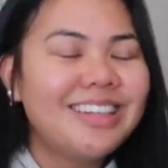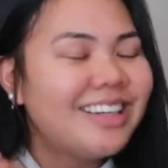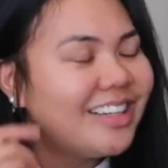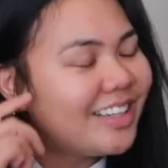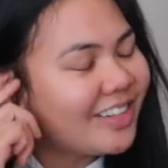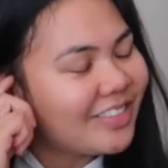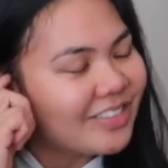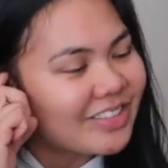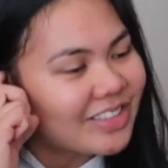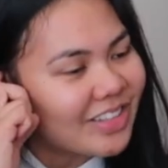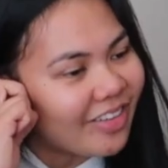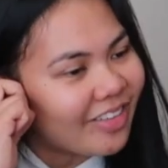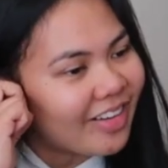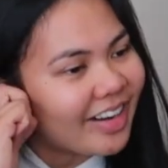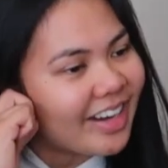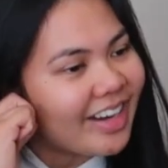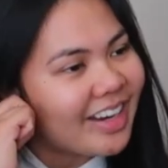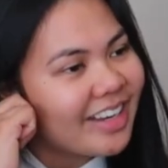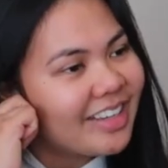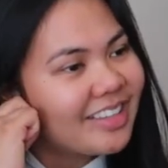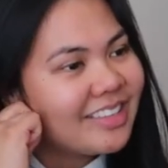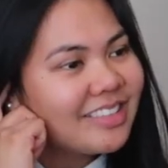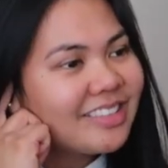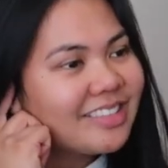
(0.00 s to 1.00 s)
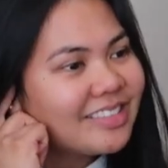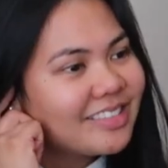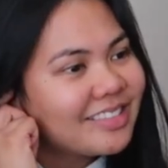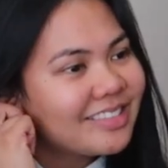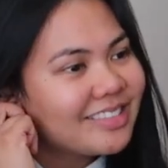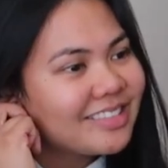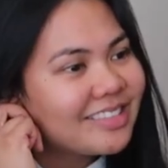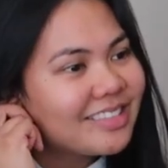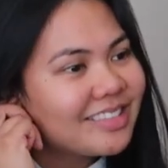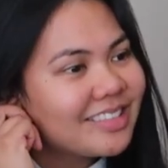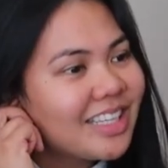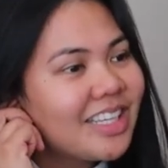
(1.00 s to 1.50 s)
I'm sorry.
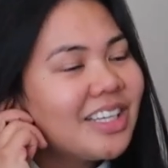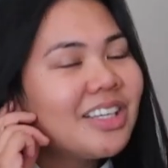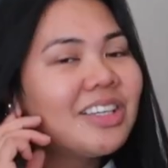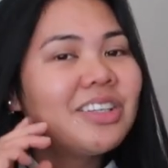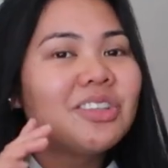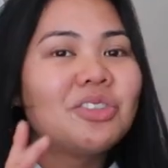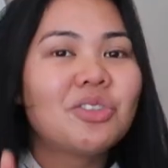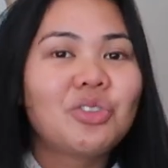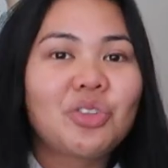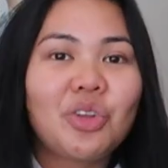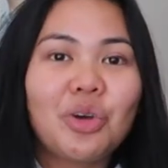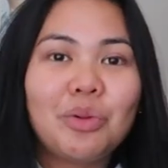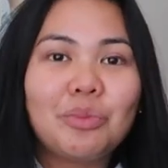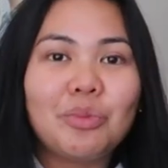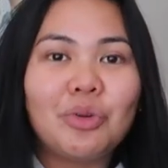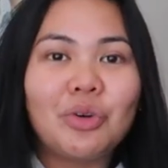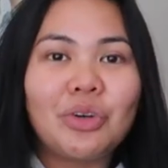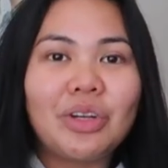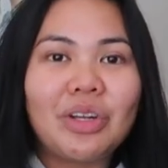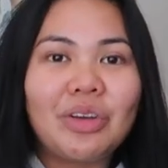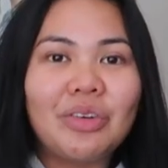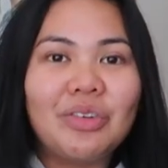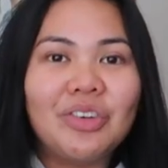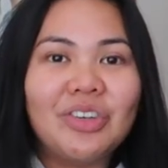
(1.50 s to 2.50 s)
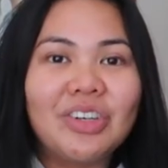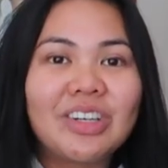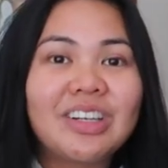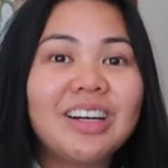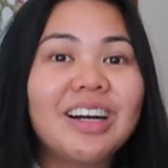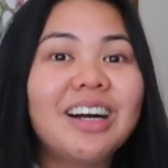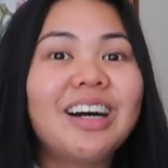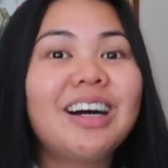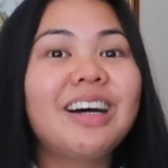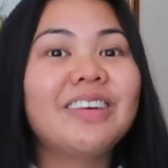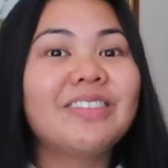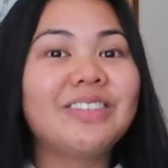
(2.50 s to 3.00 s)
Not morning walk,
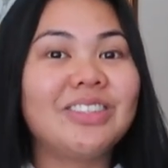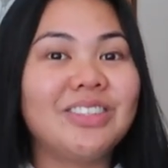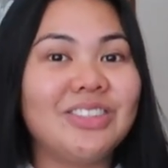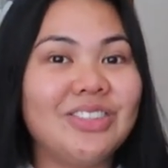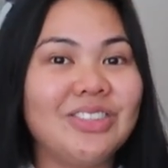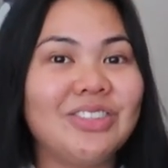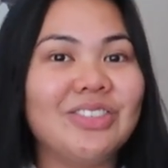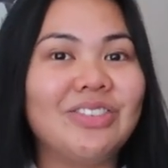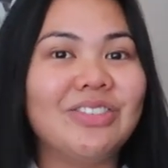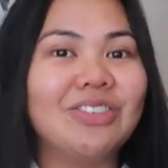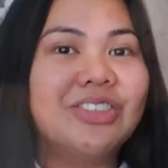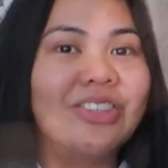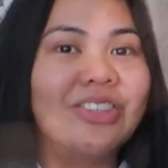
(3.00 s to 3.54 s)
afternoon